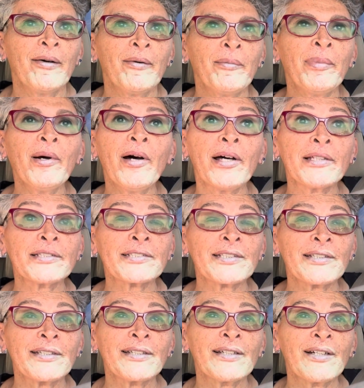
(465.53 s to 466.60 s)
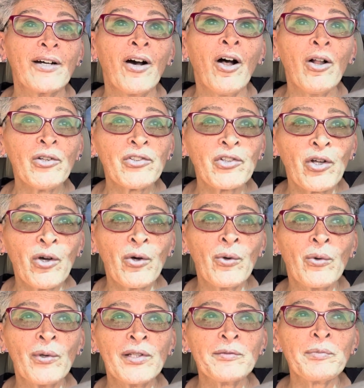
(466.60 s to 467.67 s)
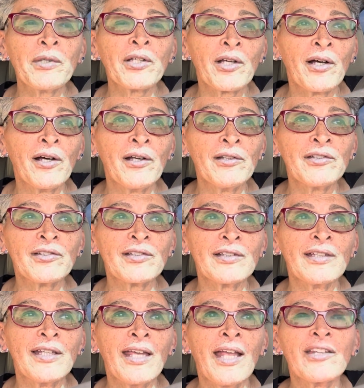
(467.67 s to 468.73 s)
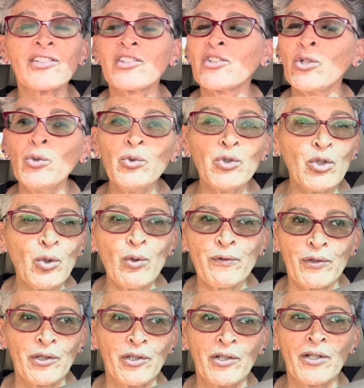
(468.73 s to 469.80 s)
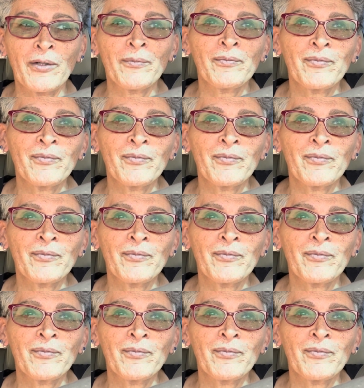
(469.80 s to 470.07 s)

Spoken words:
But also it's because it's too new for her.